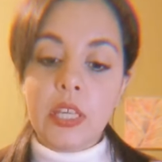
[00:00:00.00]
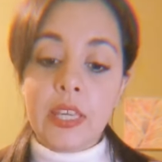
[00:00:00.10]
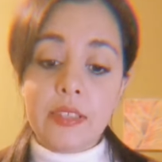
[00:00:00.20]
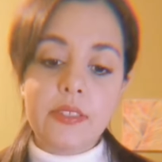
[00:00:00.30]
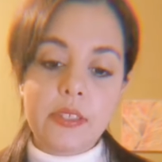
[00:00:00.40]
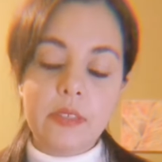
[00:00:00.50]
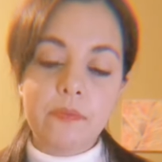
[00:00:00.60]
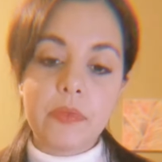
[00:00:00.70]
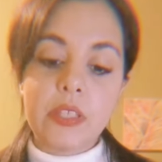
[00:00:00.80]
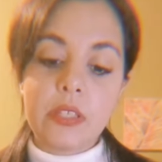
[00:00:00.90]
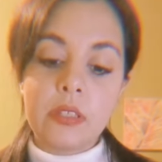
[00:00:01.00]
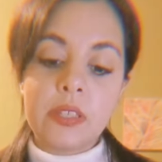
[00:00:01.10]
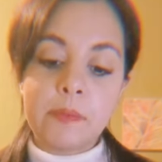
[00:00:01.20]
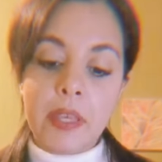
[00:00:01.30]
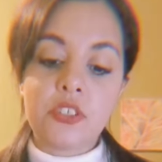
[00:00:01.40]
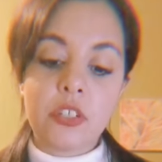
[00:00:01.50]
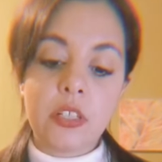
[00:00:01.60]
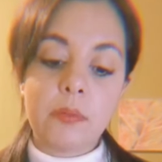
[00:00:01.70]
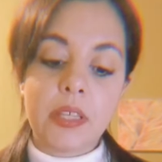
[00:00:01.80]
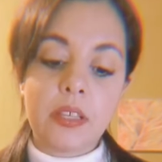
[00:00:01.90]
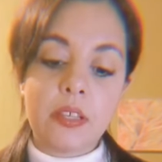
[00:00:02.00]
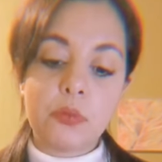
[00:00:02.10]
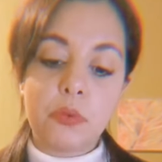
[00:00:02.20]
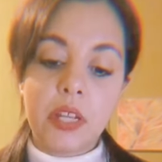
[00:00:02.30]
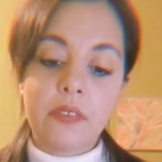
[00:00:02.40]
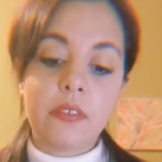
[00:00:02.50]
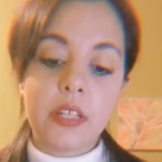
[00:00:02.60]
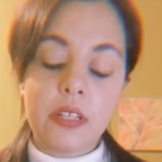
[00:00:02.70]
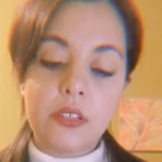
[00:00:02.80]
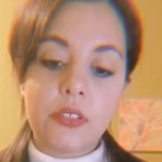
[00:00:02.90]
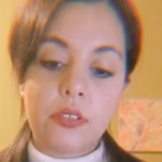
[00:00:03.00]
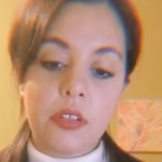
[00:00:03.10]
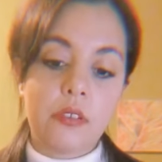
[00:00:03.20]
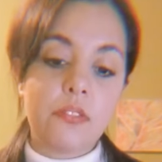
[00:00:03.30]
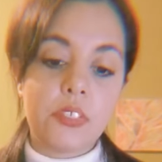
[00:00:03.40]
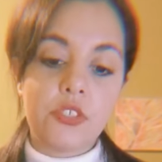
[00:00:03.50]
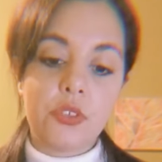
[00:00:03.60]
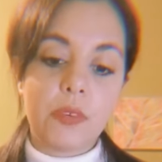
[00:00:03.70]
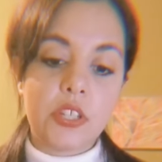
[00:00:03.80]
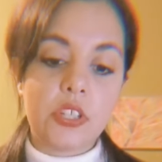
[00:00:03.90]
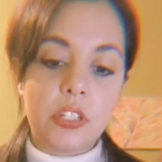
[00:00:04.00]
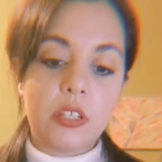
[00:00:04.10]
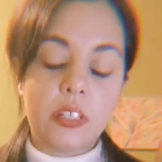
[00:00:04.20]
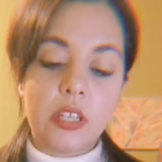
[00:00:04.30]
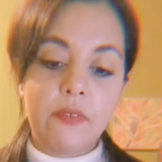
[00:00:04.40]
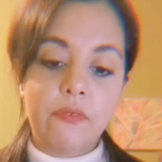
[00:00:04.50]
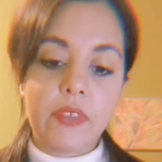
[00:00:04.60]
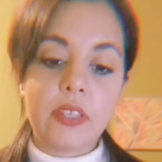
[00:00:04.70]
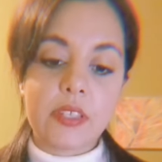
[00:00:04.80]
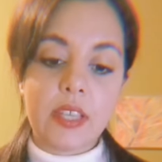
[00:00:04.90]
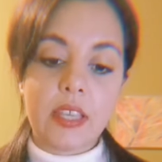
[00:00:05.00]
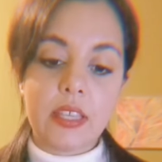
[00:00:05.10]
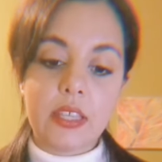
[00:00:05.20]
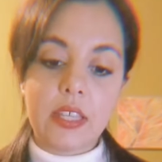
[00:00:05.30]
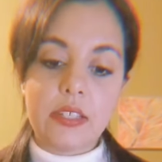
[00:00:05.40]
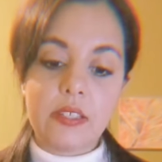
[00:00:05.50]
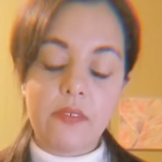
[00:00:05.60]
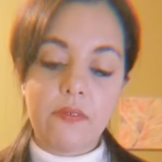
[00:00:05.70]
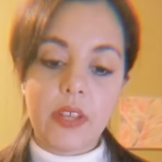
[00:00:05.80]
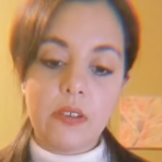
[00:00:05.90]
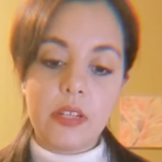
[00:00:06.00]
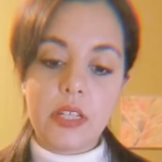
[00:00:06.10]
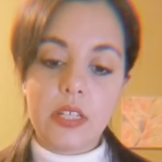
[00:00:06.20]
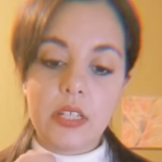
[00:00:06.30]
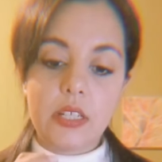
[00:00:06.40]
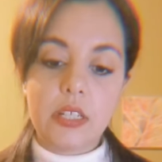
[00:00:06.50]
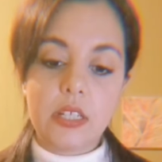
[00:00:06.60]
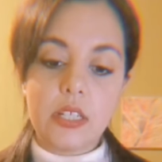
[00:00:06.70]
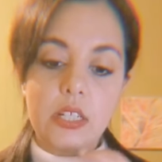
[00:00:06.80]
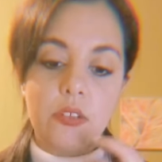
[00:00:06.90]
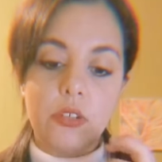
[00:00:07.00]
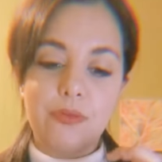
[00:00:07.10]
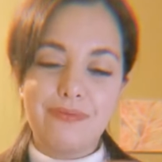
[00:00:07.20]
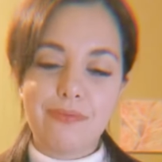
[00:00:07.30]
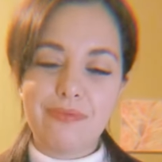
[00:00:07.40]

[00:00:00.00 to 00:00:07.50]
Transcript: it, especially because whatever is your current situation, it feels like it's a very, you know,